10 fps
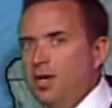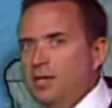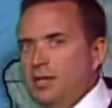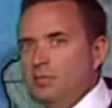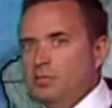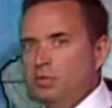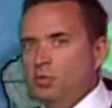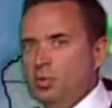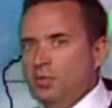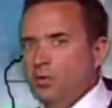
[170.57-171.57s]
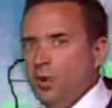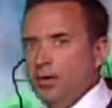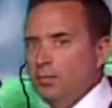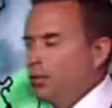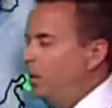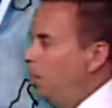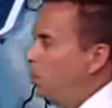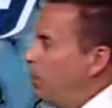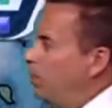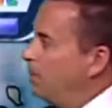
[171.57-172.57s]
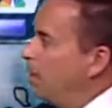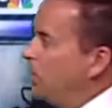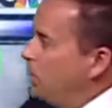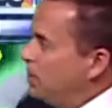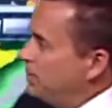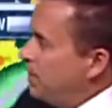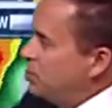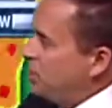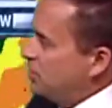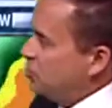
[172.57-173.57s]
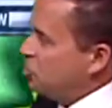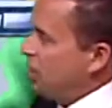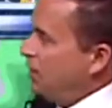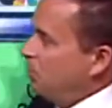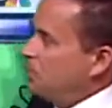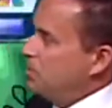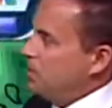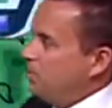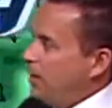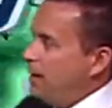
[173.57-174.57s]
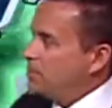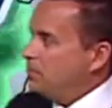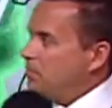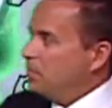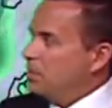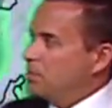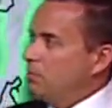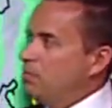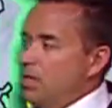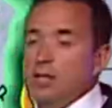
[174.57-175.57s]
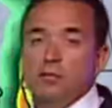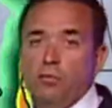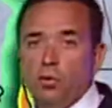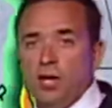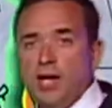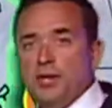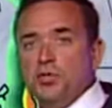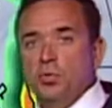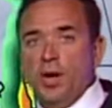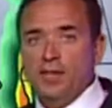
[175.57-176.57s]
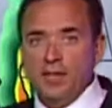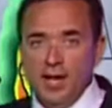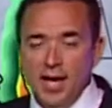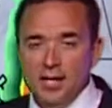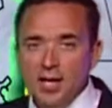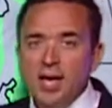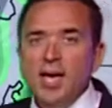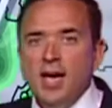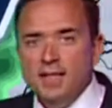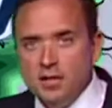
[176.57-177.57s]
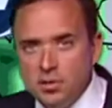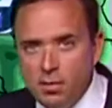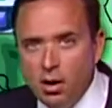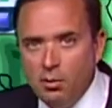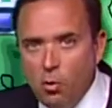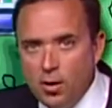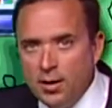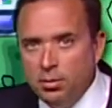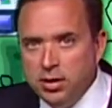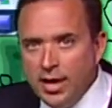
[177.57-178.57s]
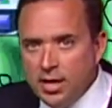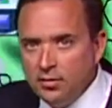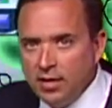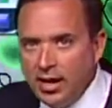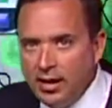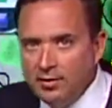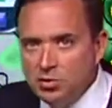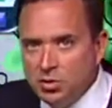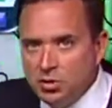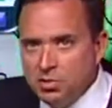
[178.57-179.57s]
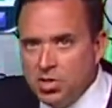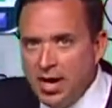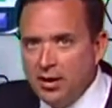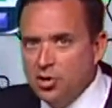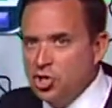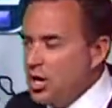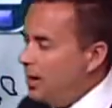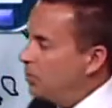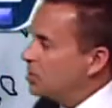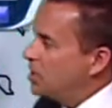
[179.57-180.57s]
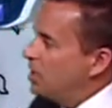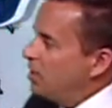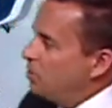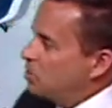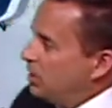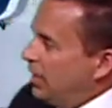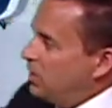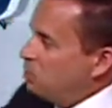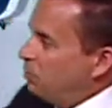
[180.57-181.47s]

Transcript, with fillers: Temperatures will be running below normal. We'll keep that chance of showers and perhaps a few thunderstorms in the forecast throughout the night. And then tomorrow morning, plenty of clouds with some scattered showers. Those clouds will